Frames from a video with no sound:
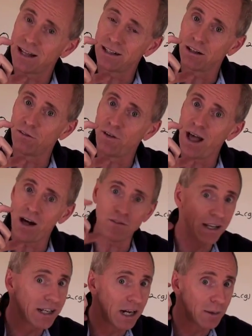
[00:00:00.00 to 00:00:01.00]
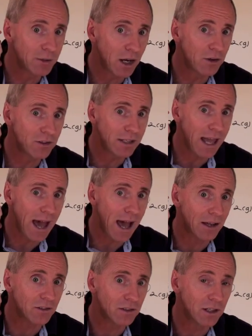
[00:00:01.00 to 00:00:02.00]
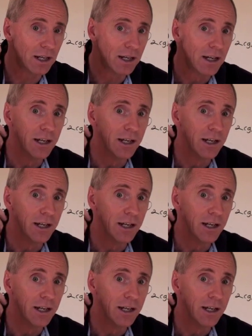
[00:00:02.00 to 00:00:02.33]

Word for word: that little valve, it comes out as gas.